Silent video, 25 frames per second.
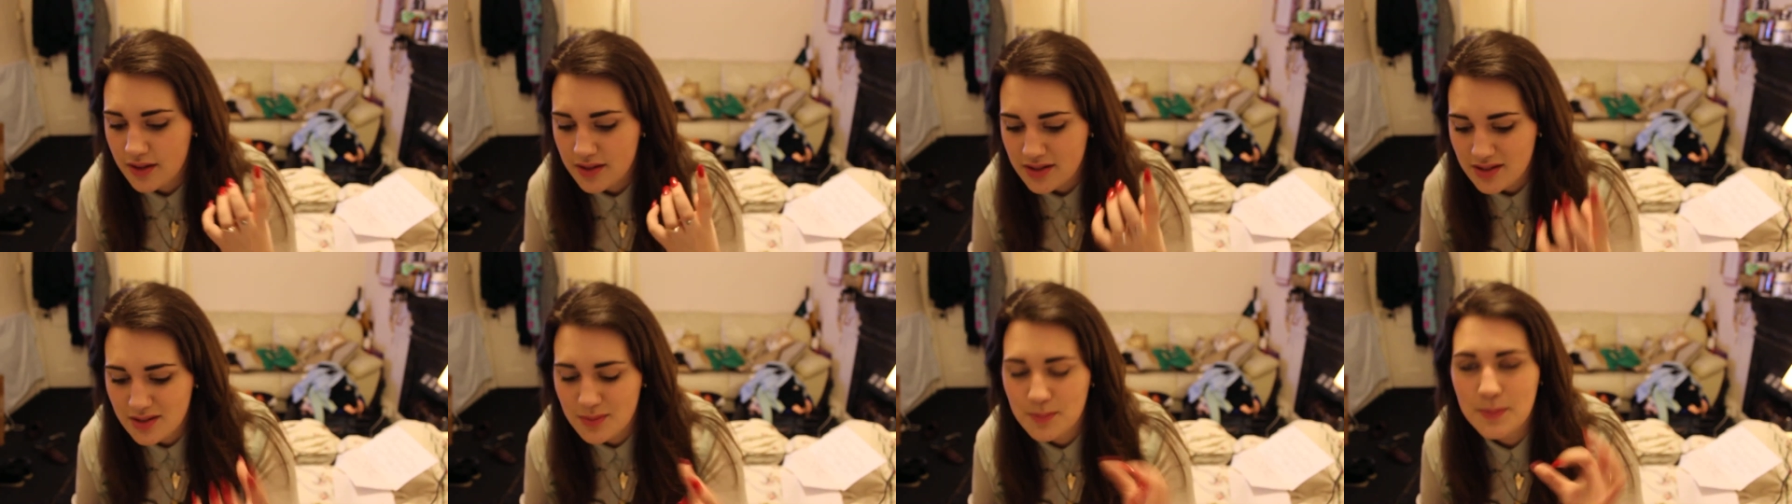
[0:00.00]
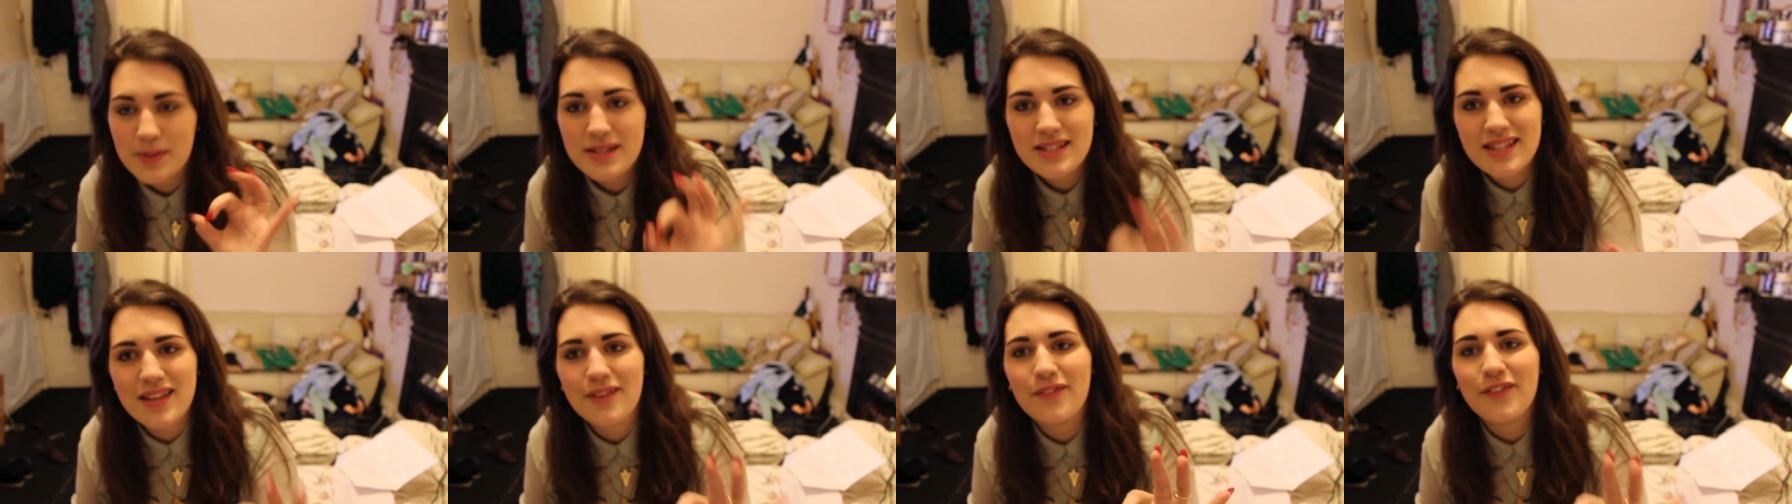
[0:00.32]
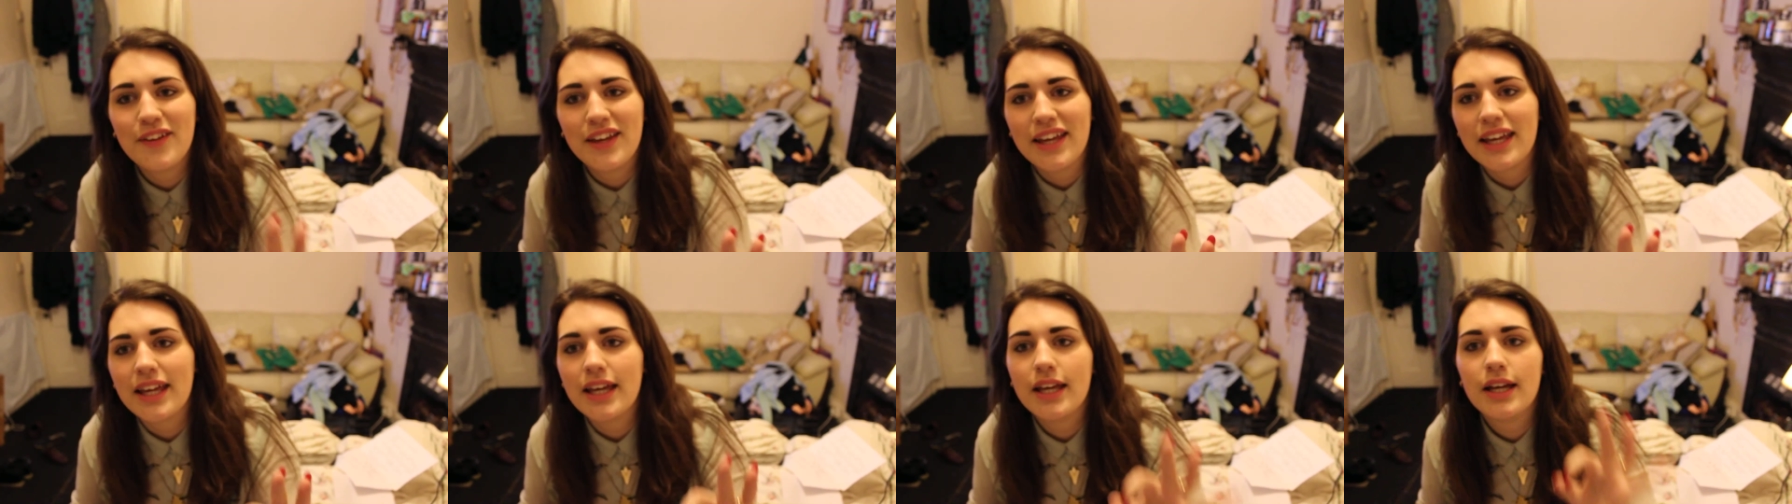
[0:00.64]
a
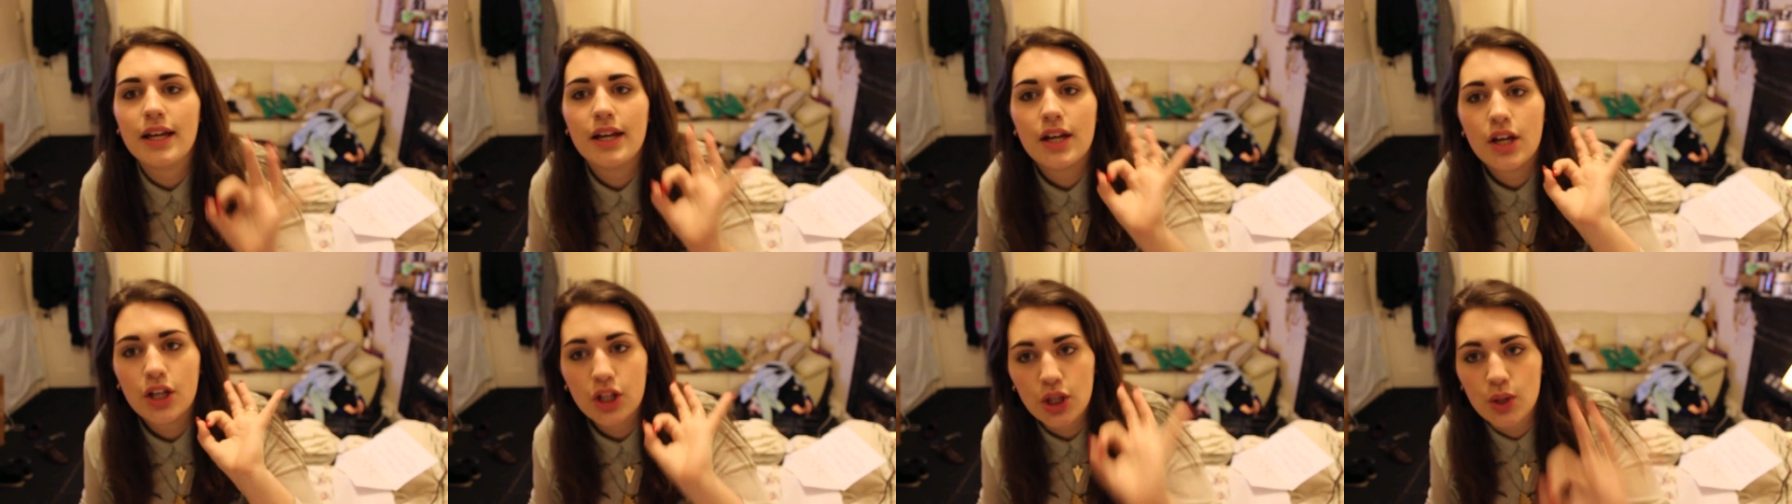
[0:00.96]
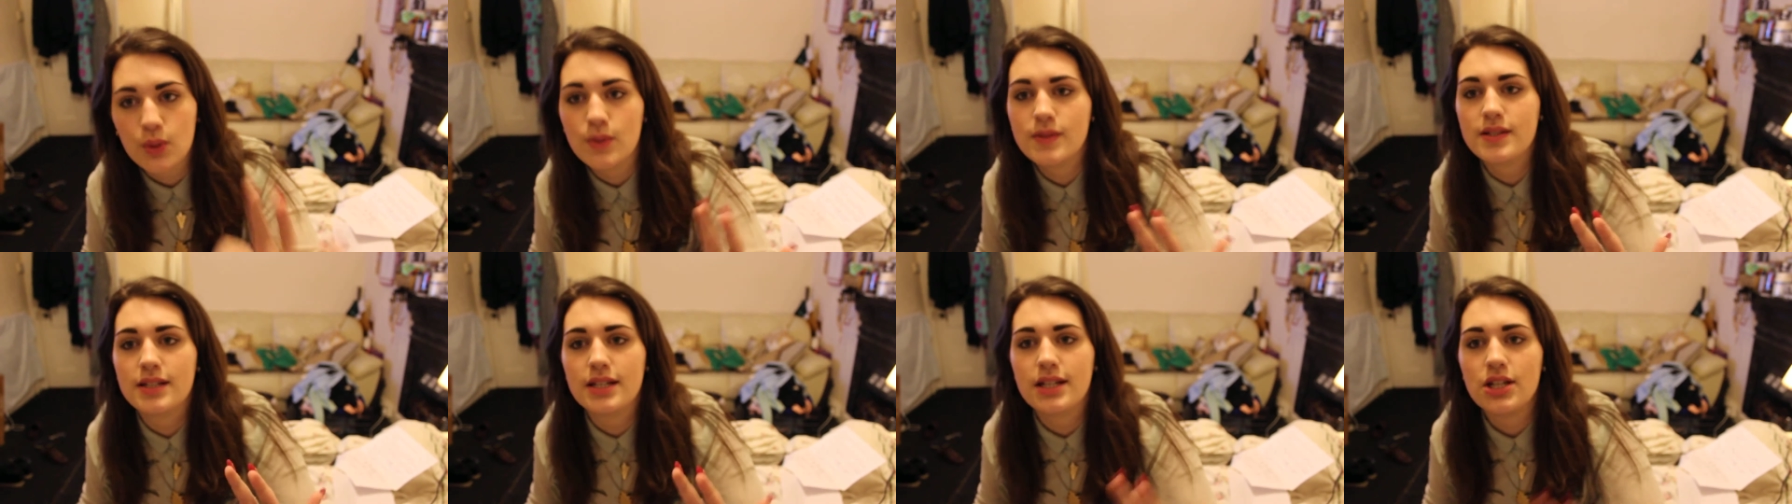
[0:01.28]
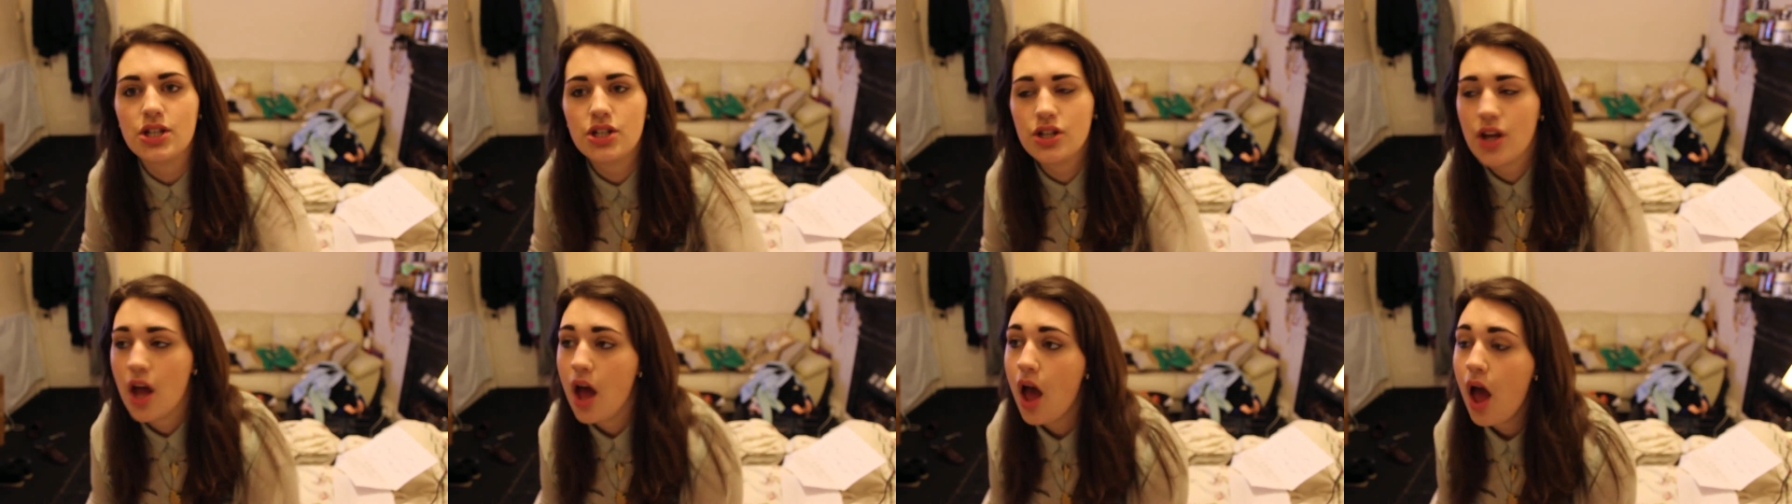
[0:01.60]
specific
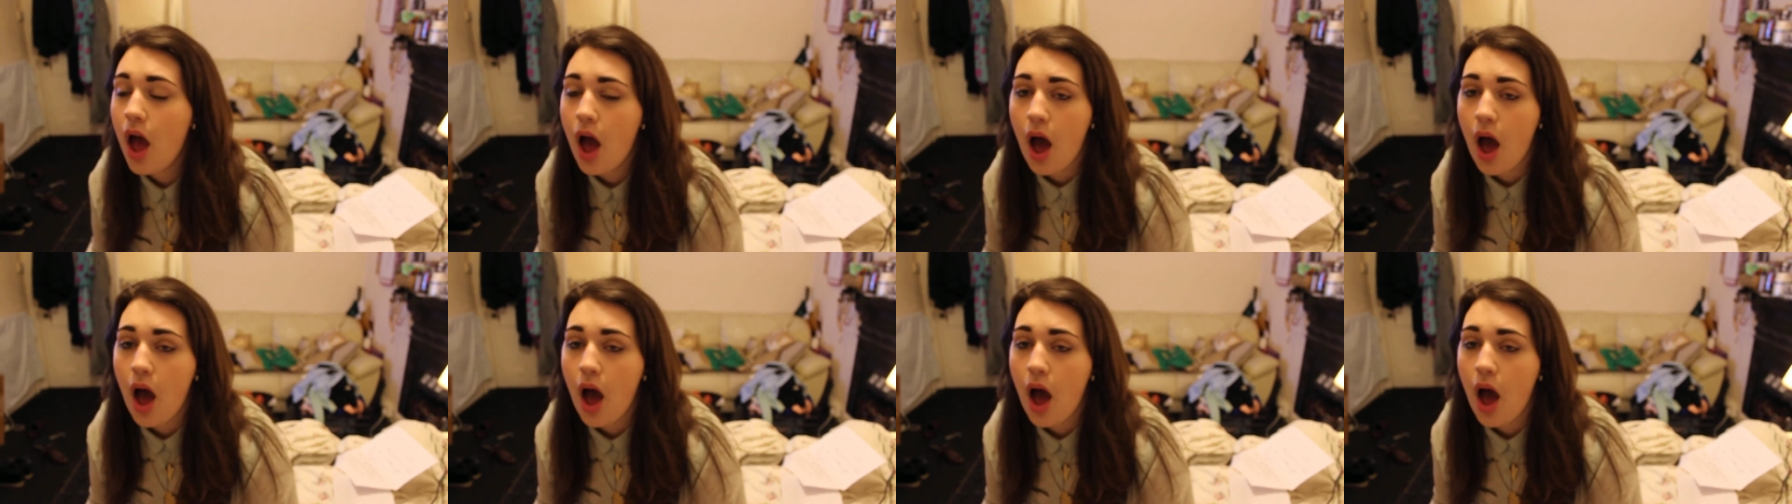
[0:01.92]
usage.